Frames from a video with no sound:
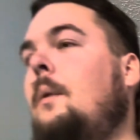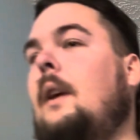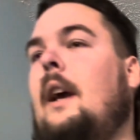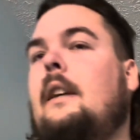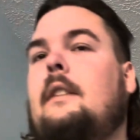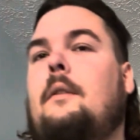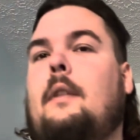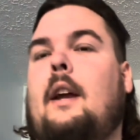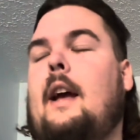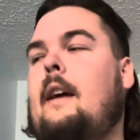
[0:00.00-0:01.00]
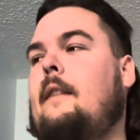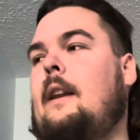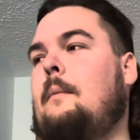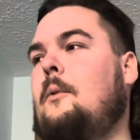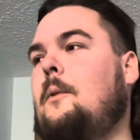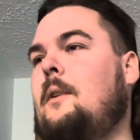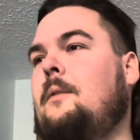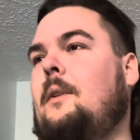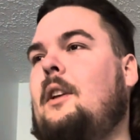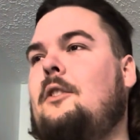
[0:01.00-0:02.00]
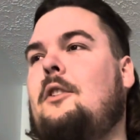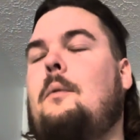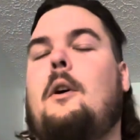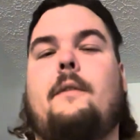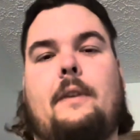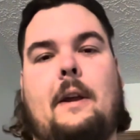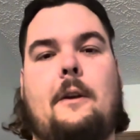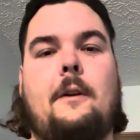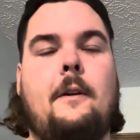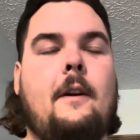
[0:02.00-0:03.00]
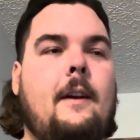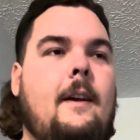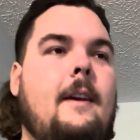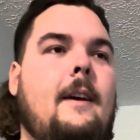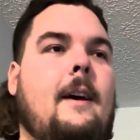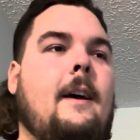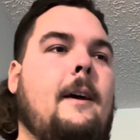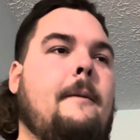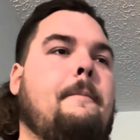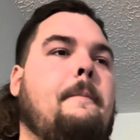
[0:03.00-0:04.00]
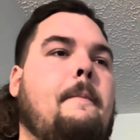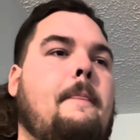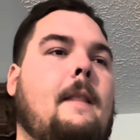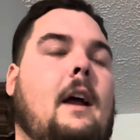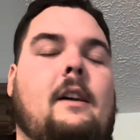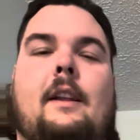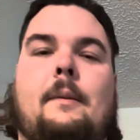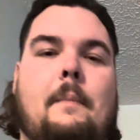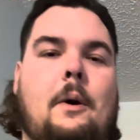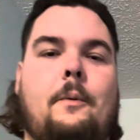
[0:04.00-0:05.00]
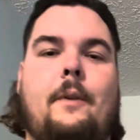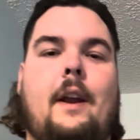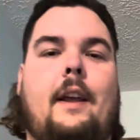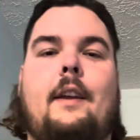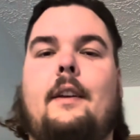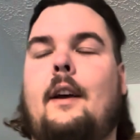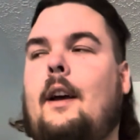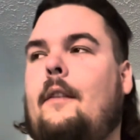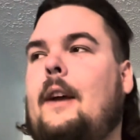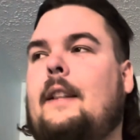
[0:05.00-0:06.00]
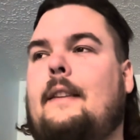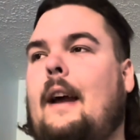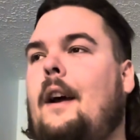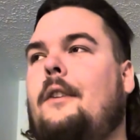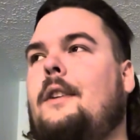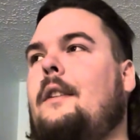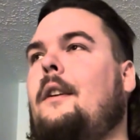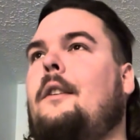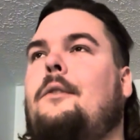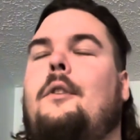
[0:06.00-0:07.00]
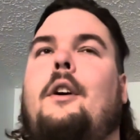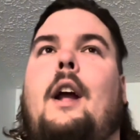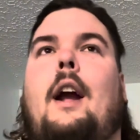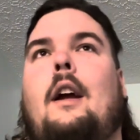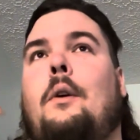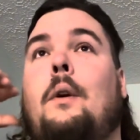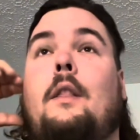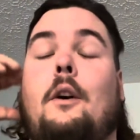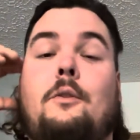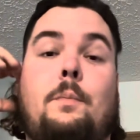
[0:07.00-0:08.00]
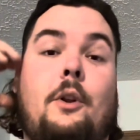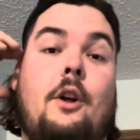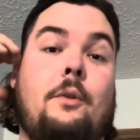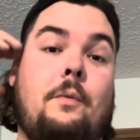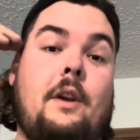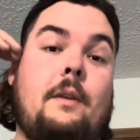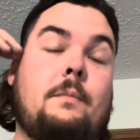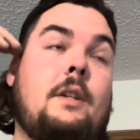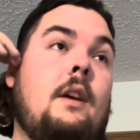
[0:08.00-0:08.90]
it, guys. I don't think I have any more to really show off here. I'll get the boat ready. I've got the tires out there in the truck. I got to go get those put on the rims